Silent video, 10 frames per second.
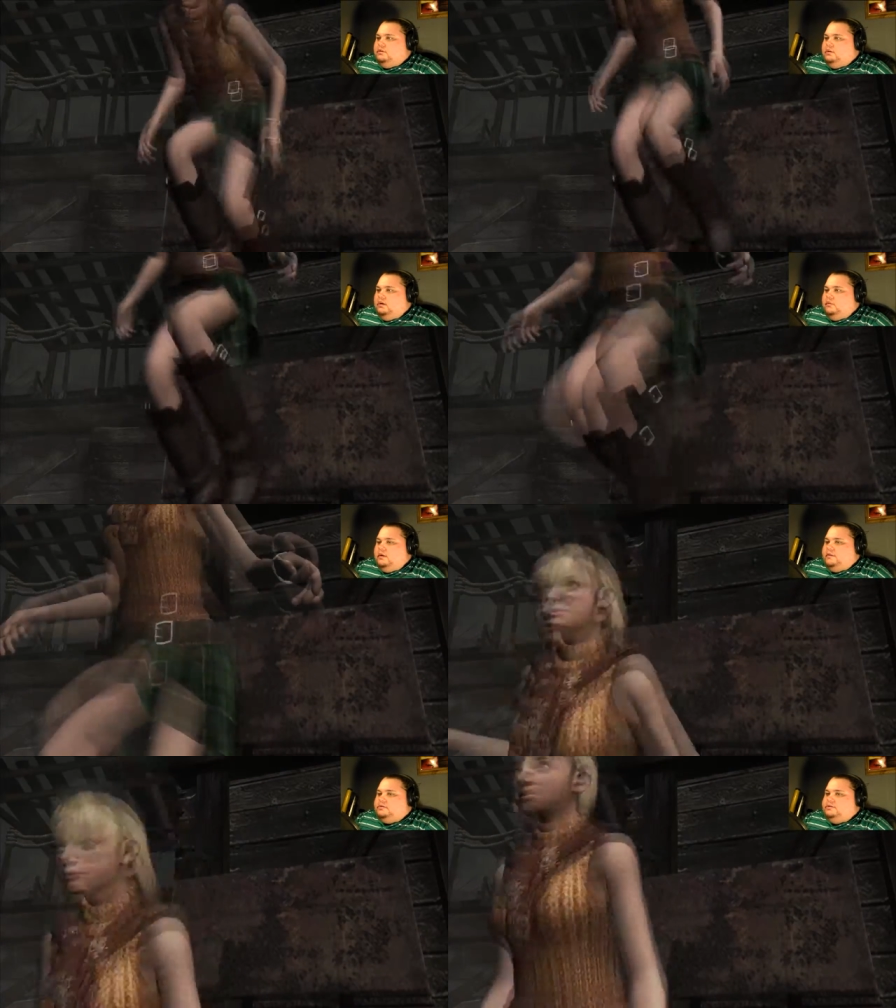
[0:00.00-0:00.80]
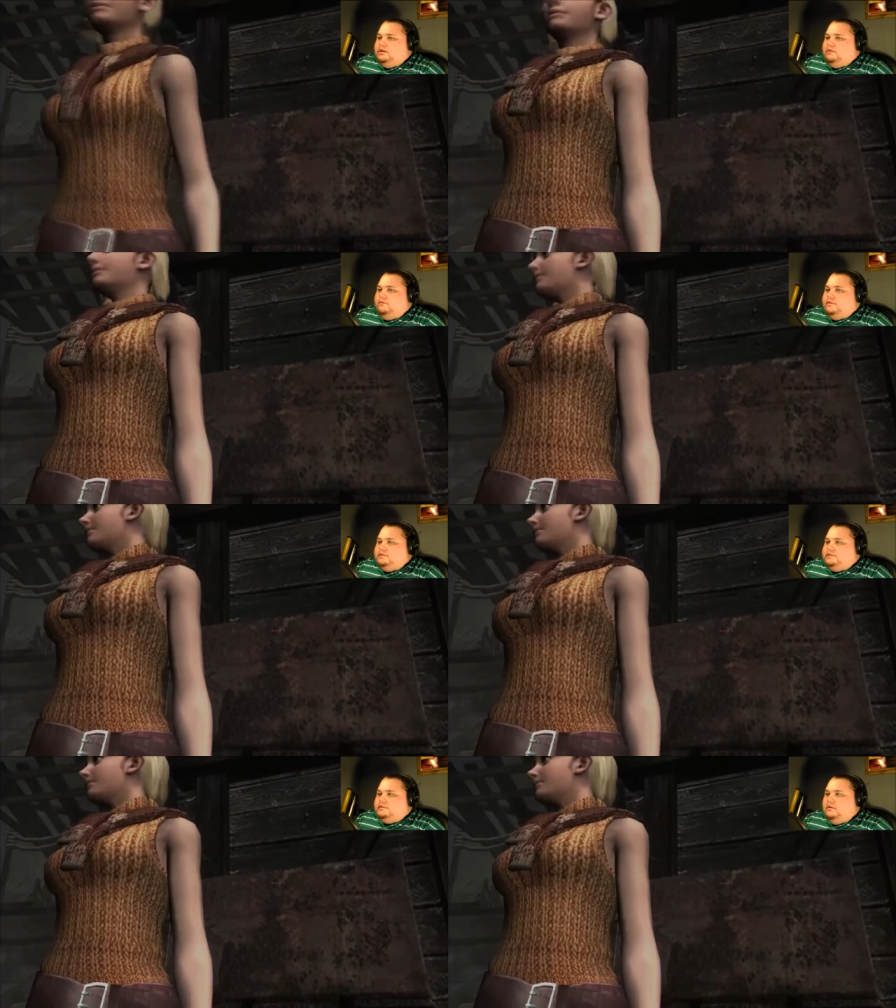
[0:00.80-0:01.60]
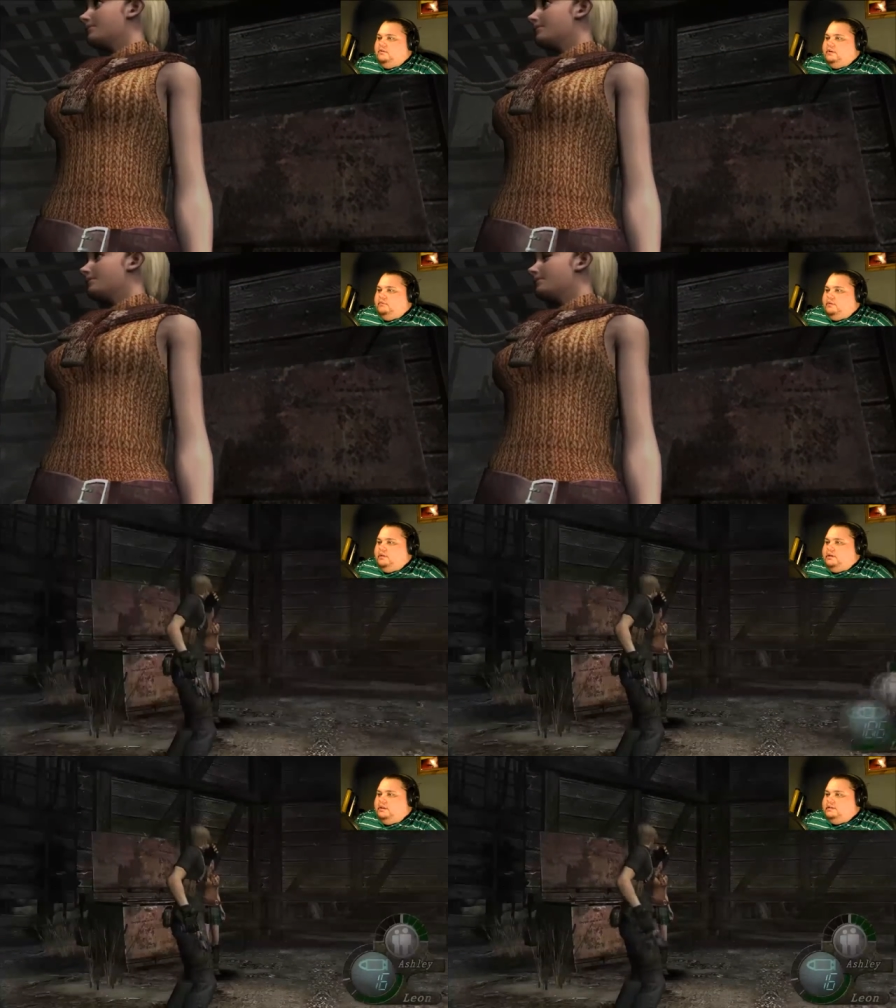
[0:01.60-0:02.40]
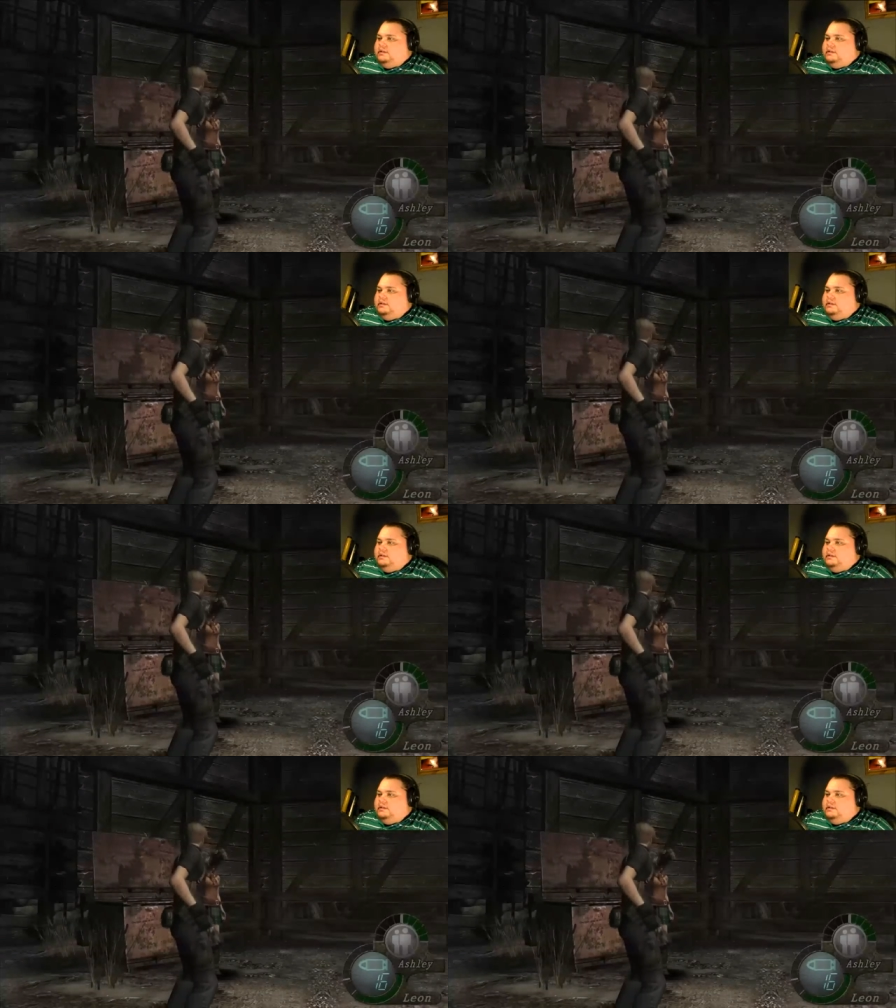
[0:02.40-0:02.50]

Oh man, those jiggle physics though, they really need